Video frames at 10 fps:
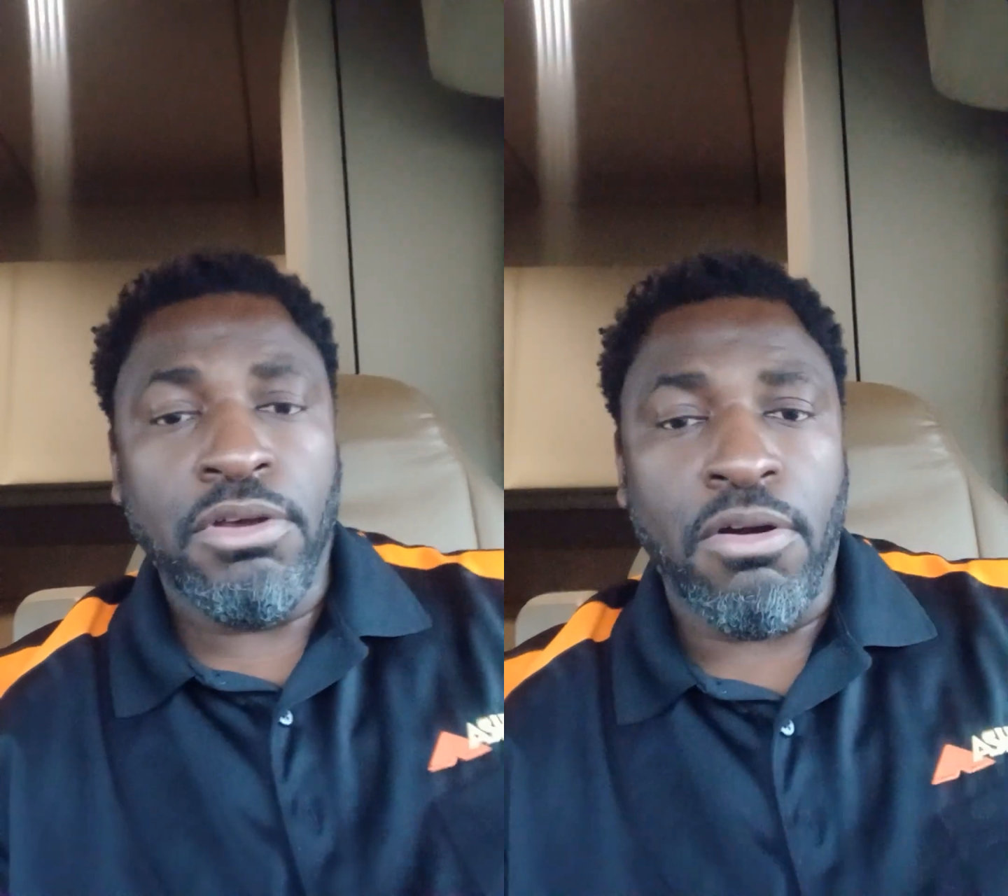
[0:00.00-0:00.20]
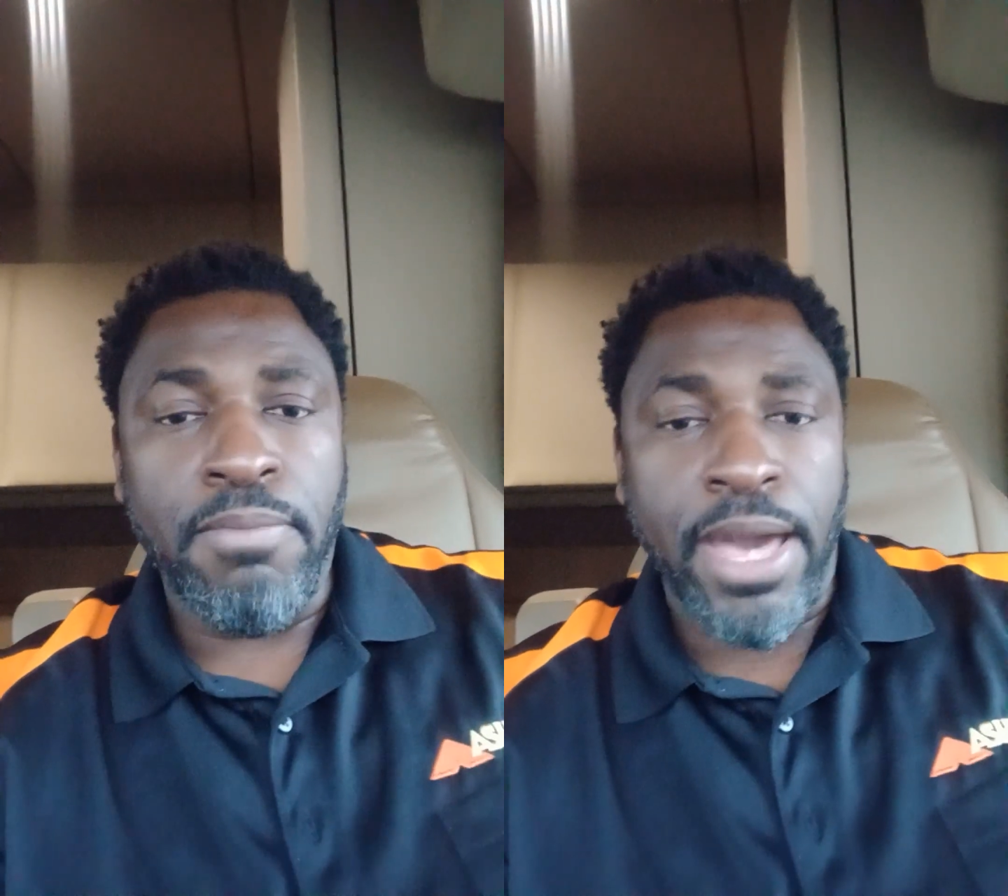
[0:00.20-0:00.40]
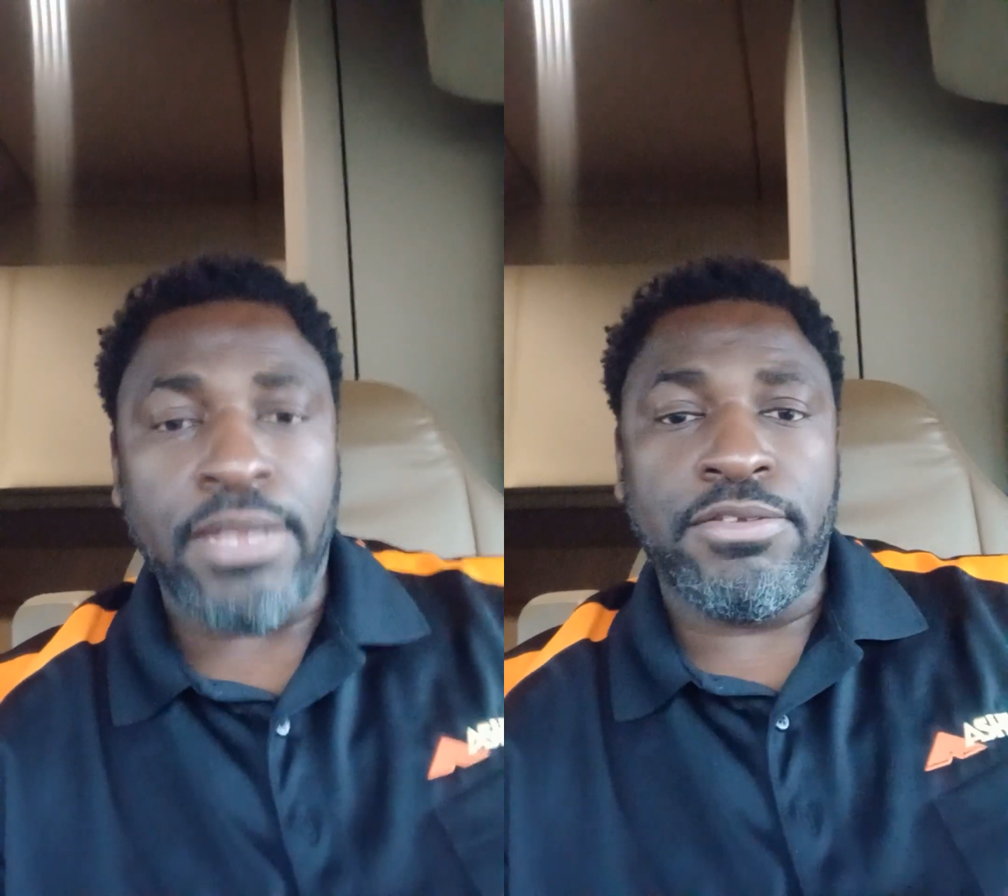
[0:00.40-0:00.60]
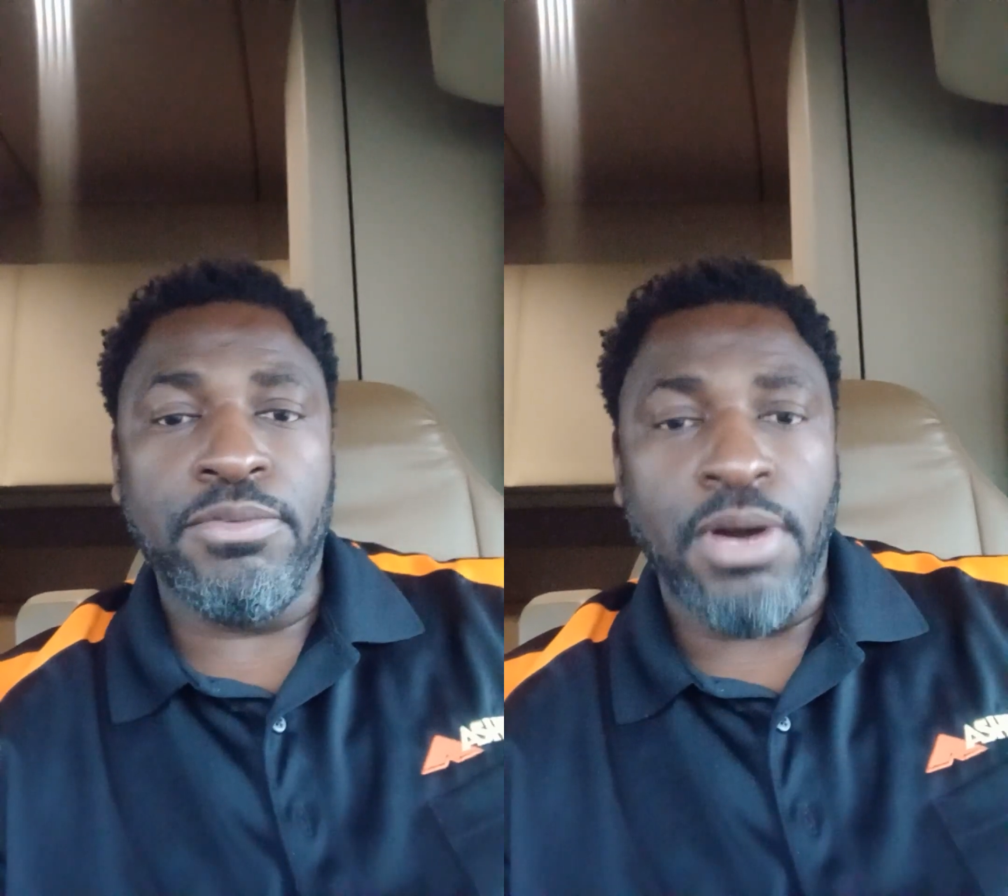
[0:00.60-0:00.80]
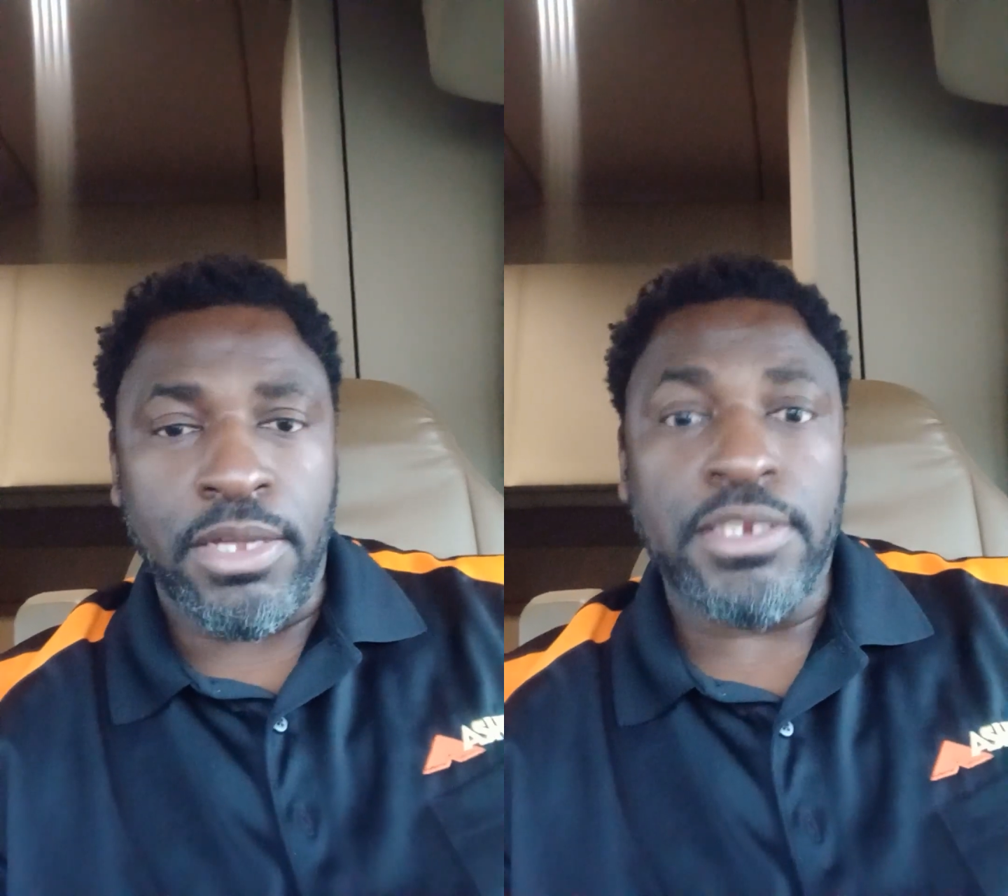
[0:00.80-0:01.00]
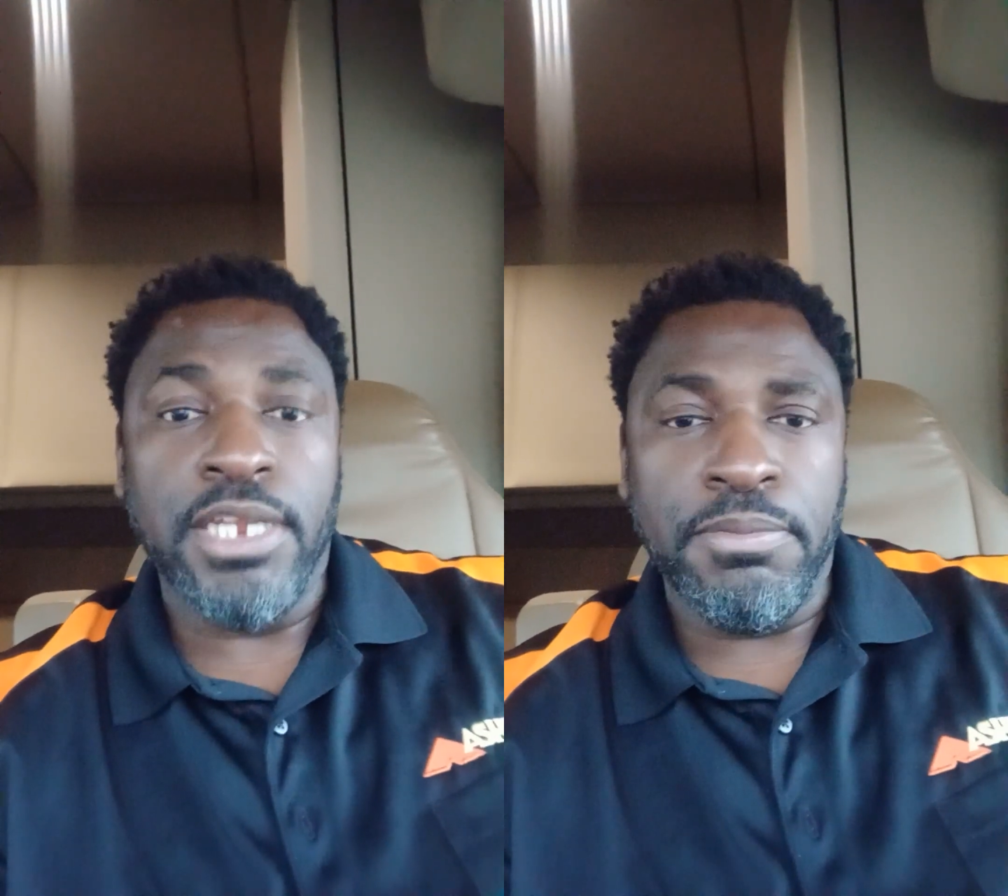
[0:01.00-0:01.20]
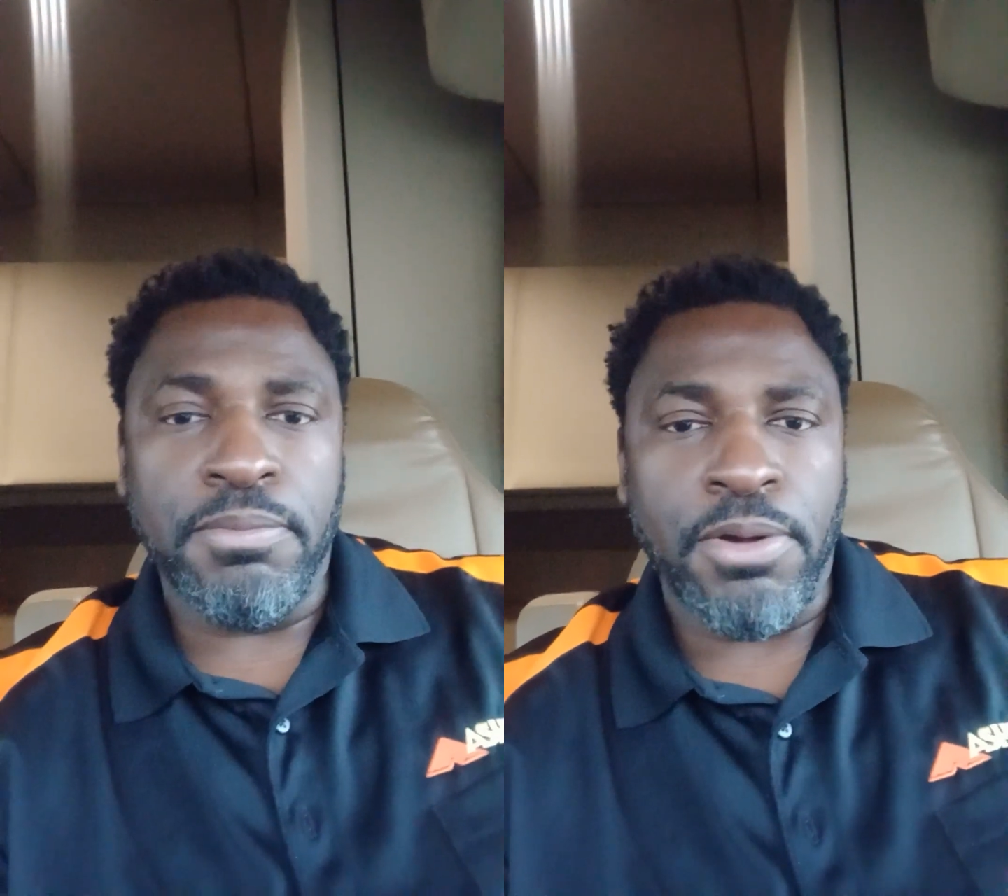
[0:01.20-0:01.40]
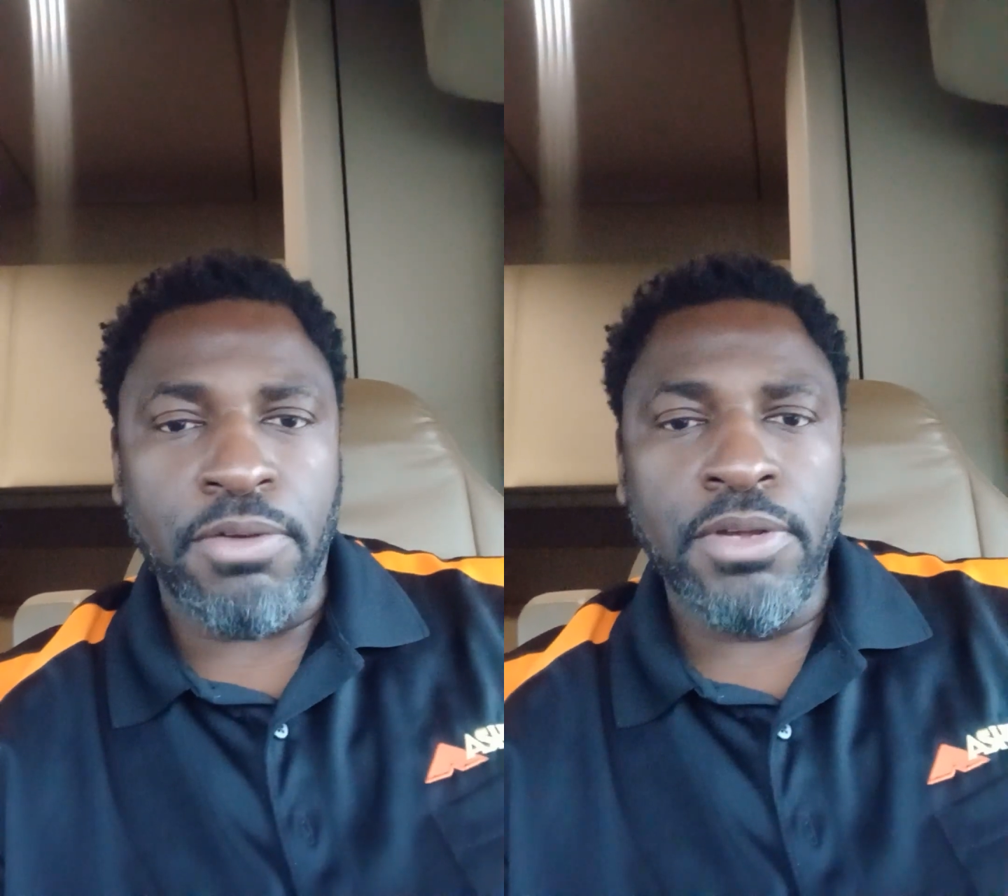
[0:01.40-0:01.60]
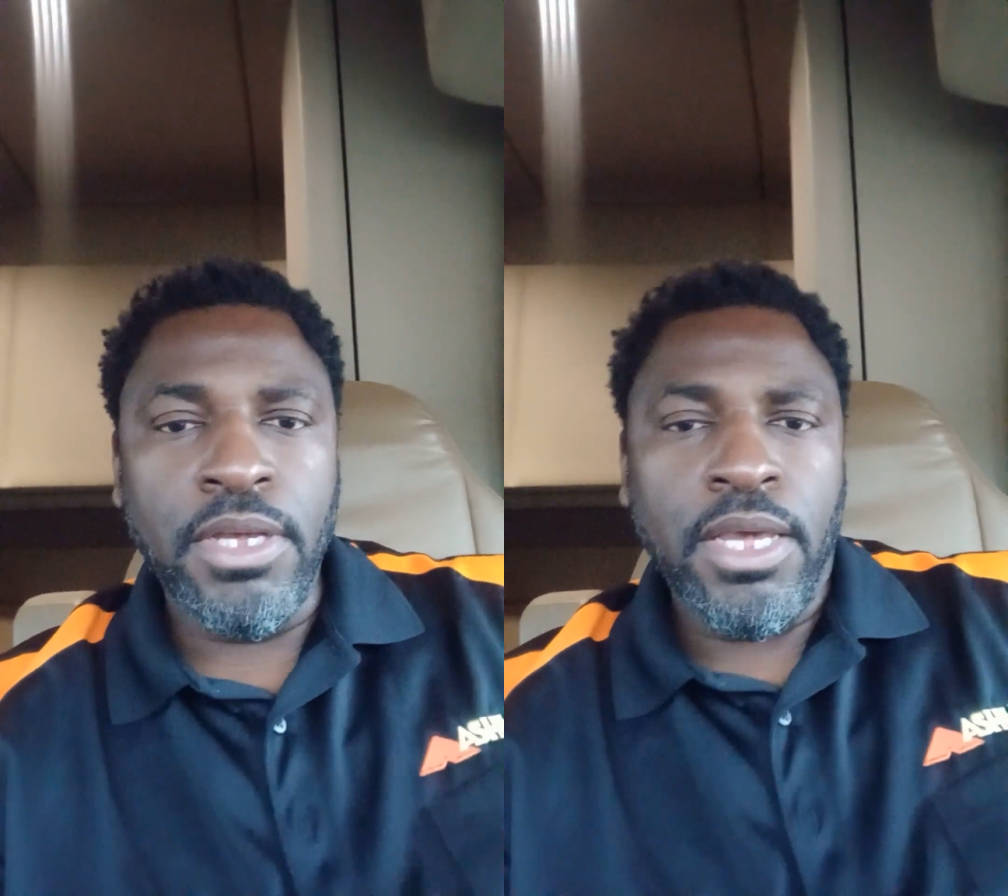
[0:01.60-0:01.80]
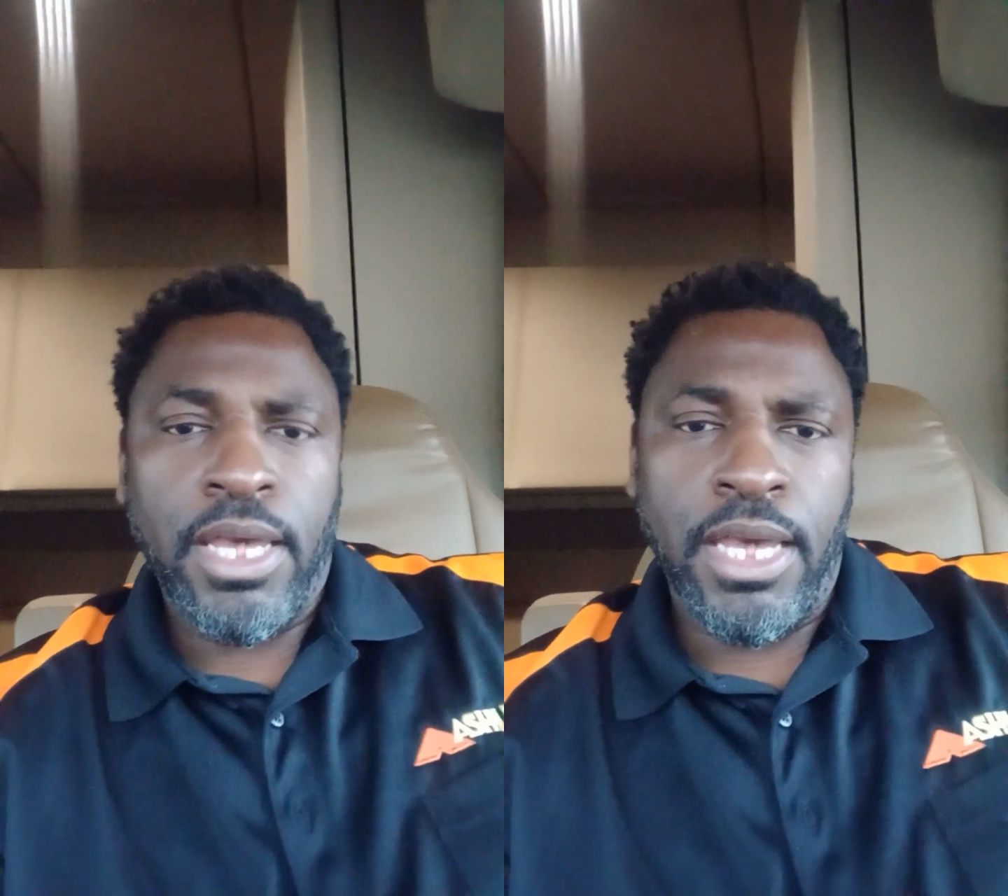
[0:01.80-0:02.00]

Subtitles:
go back to what? Sleeper berth.